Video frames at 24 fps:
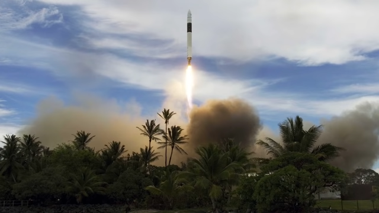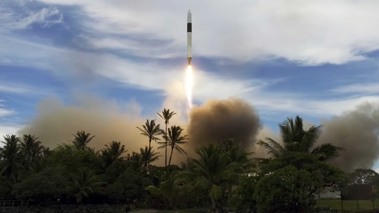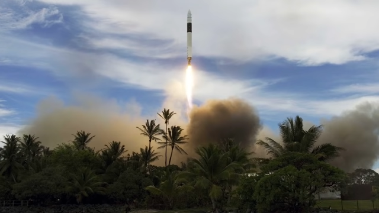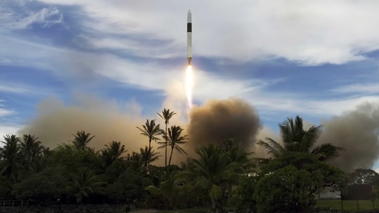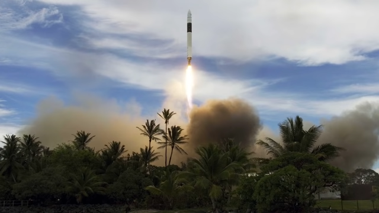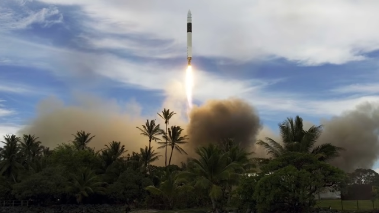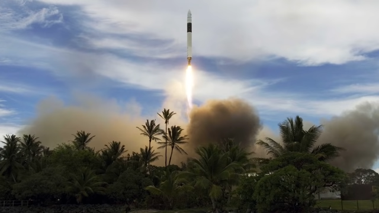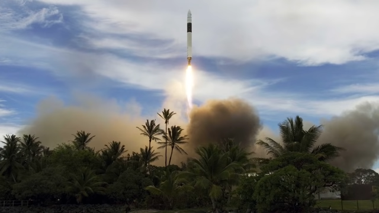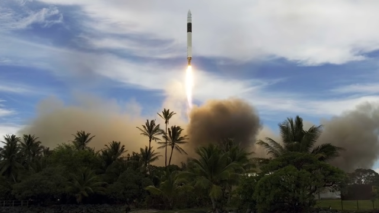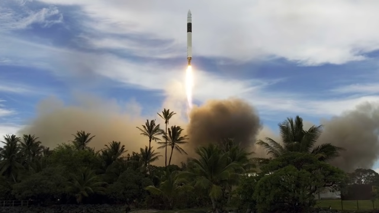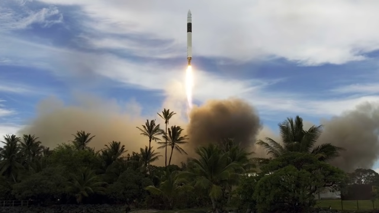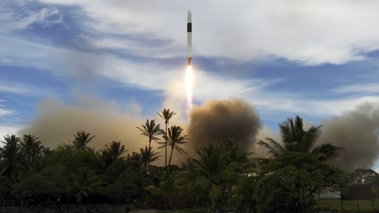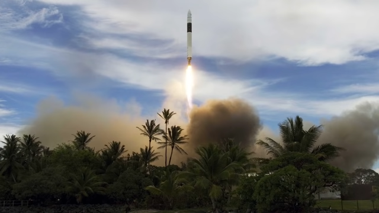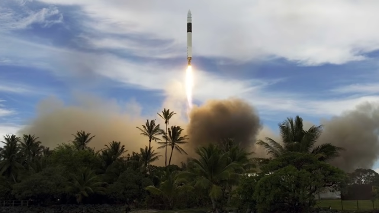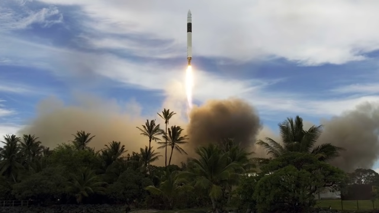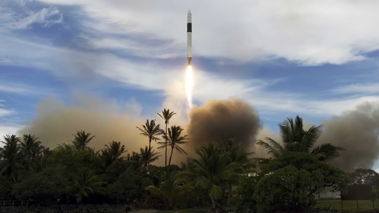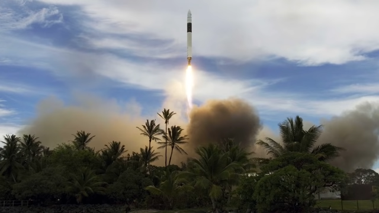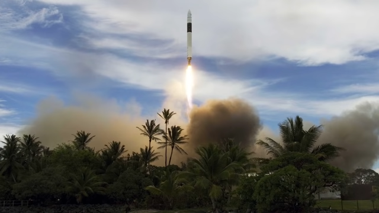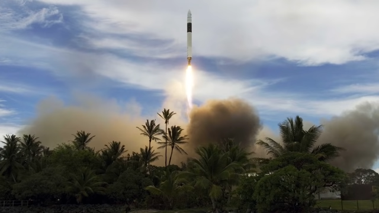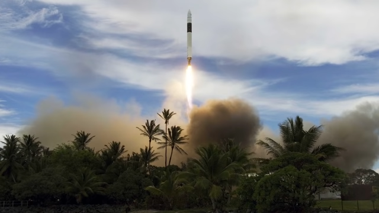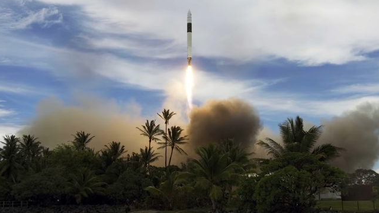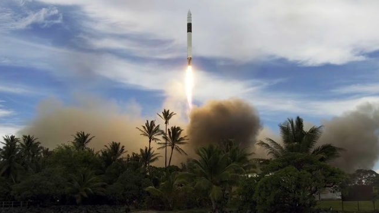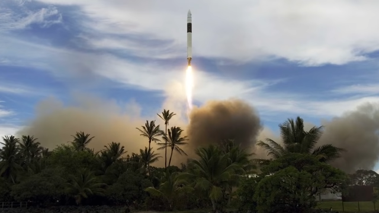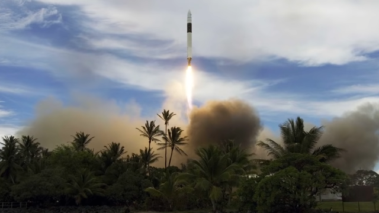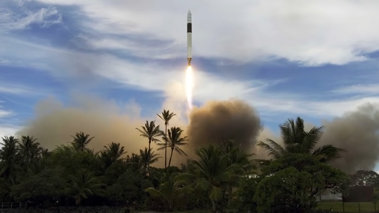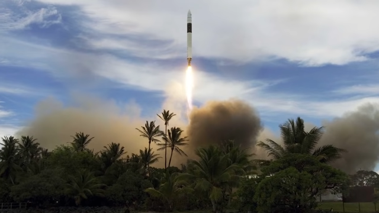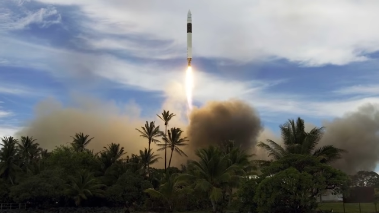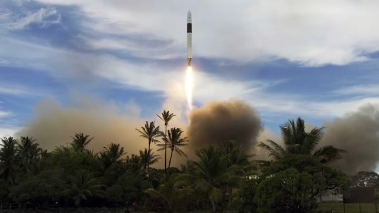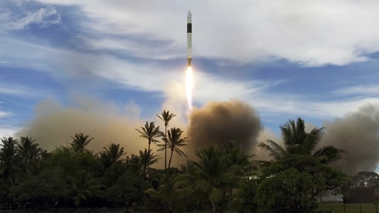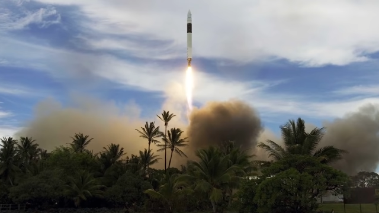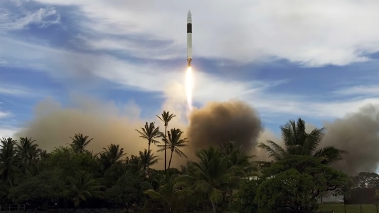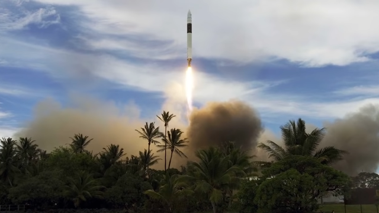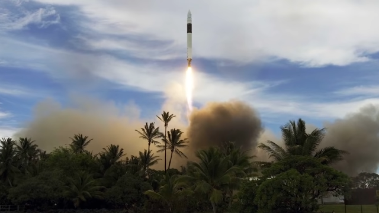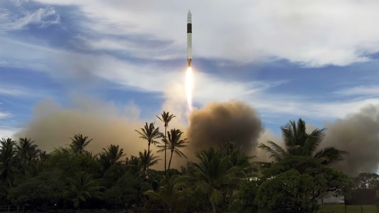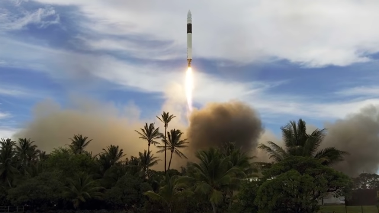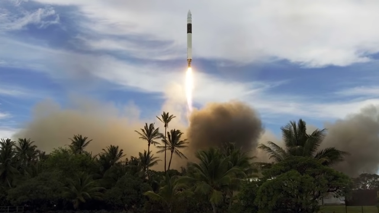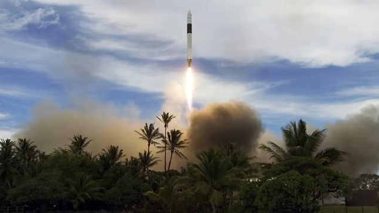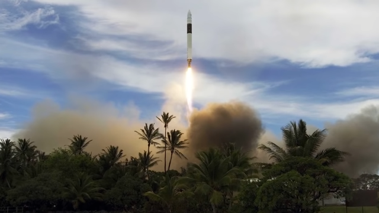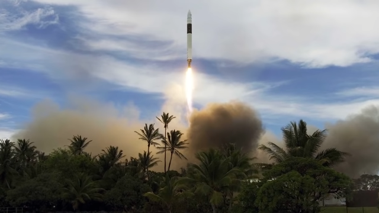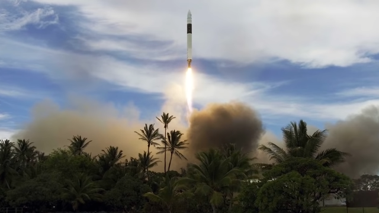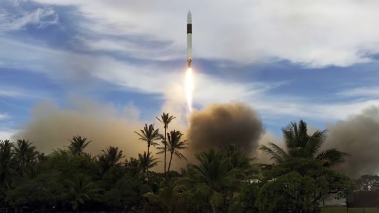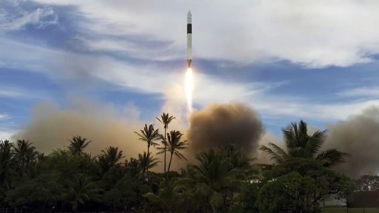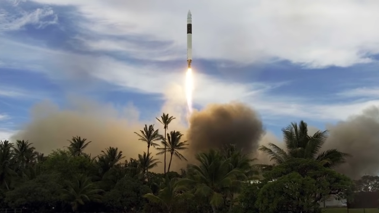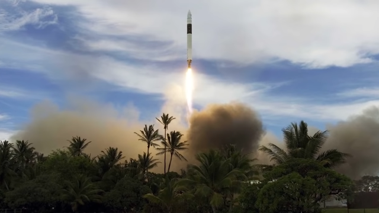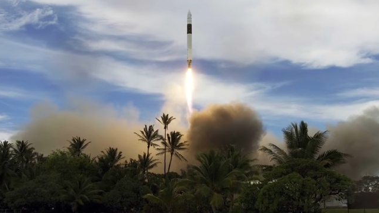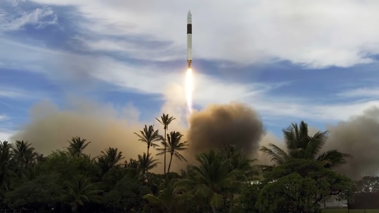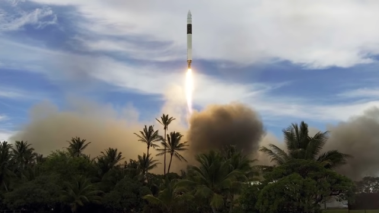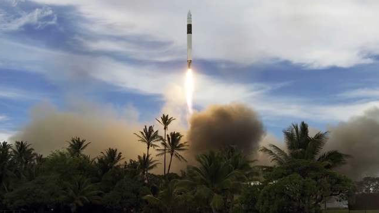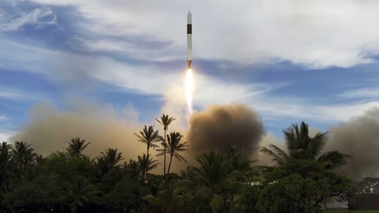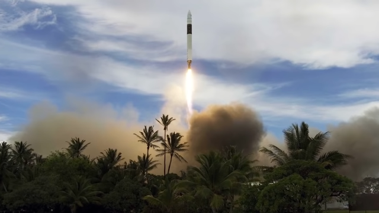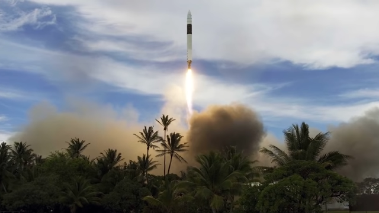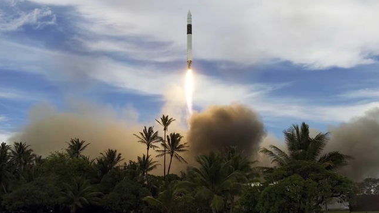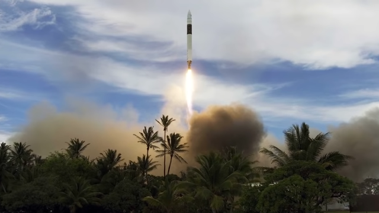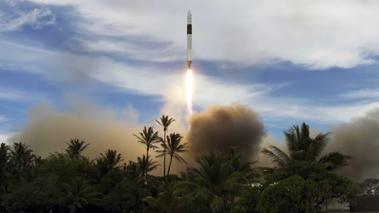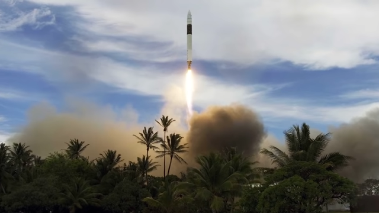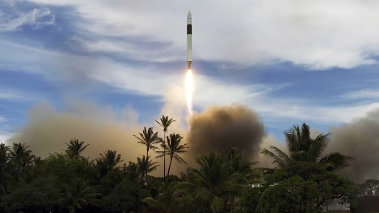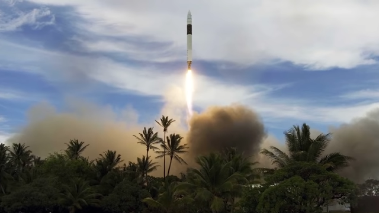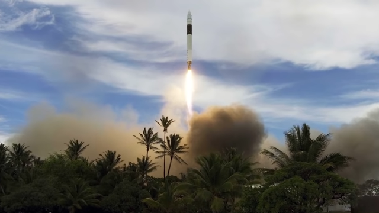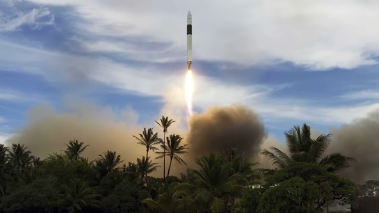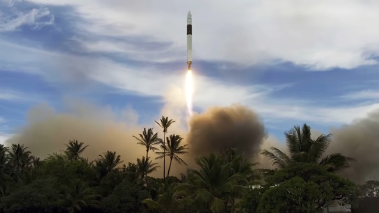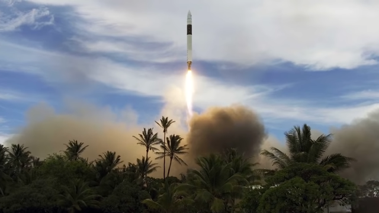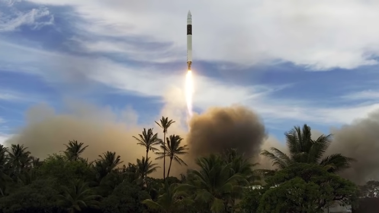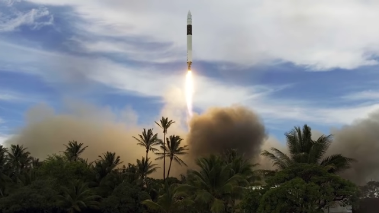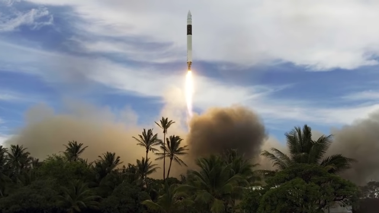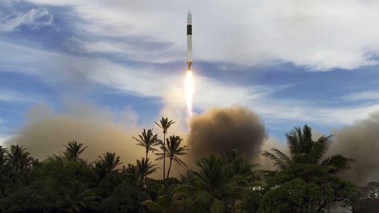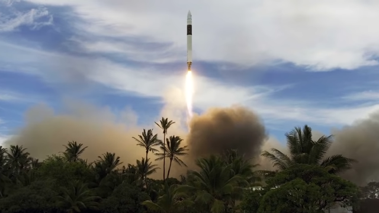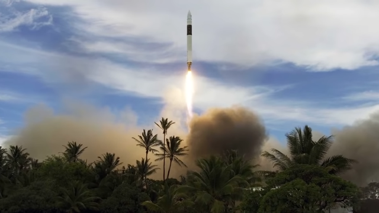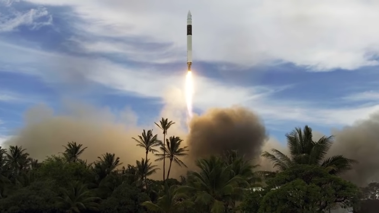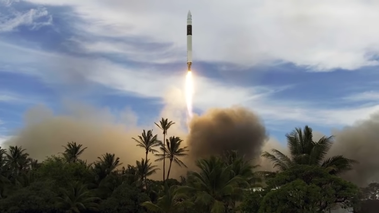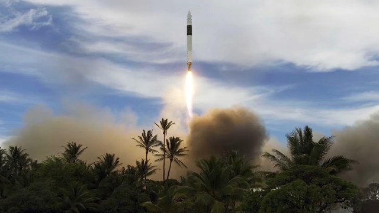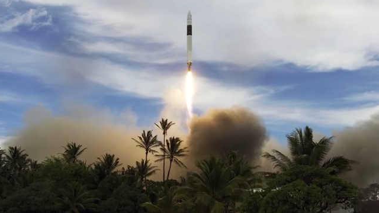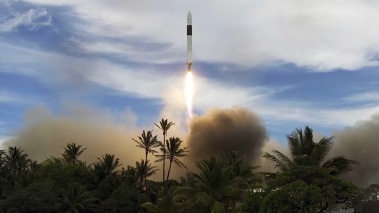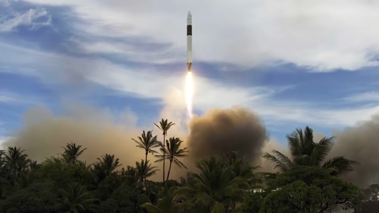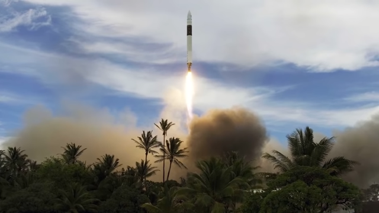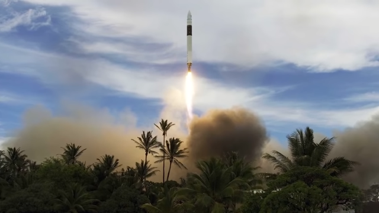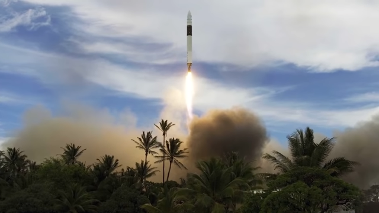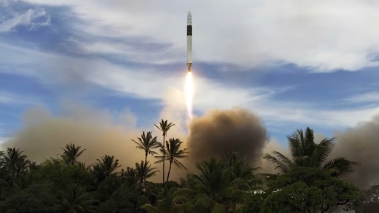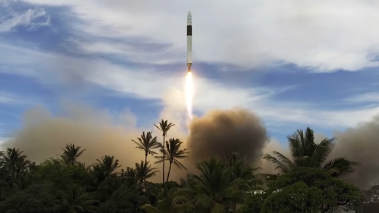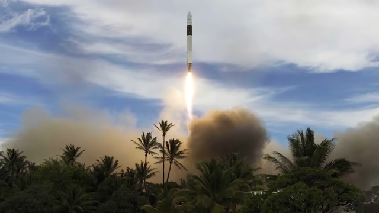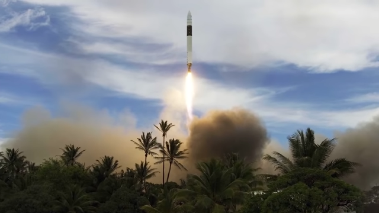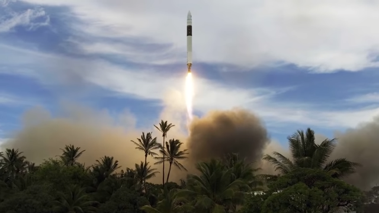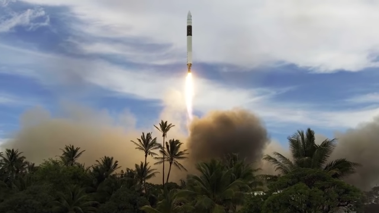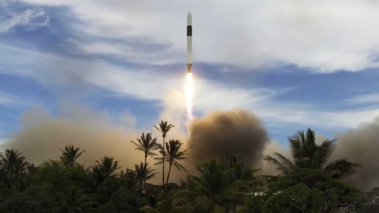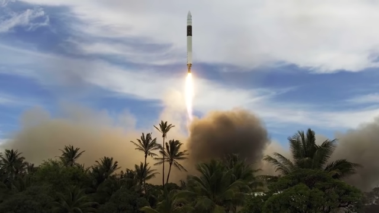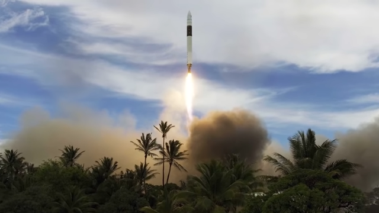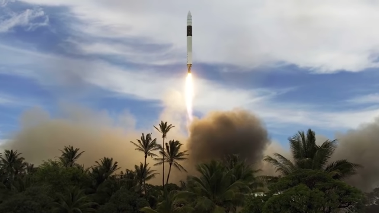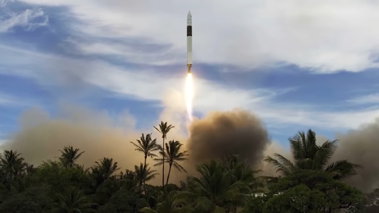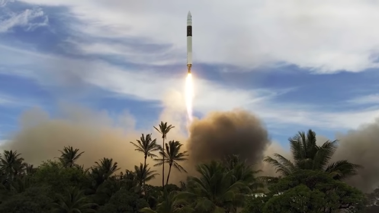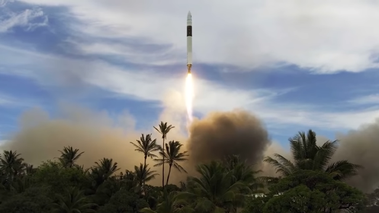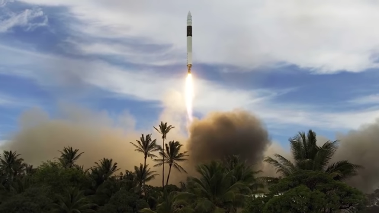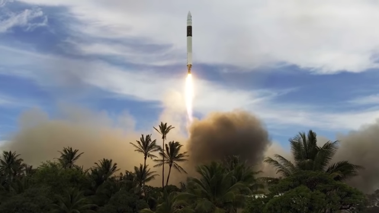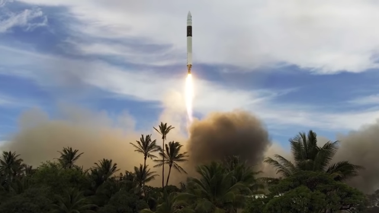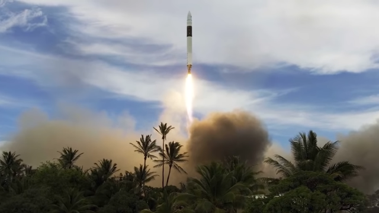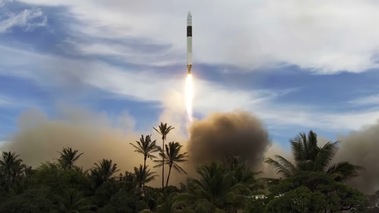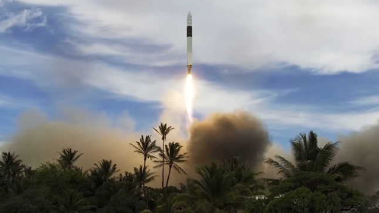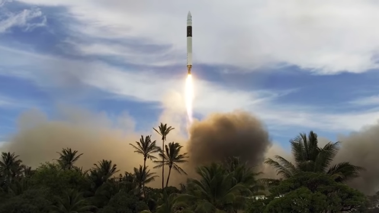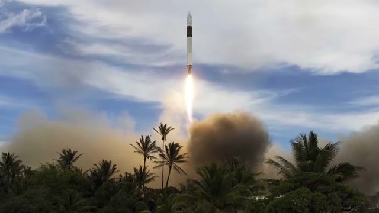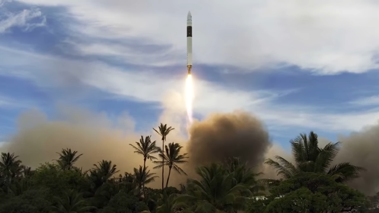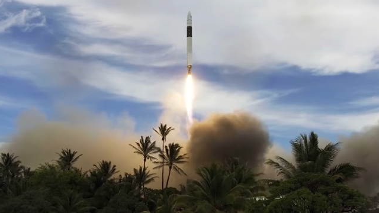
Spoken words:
[unreadable: no face in view]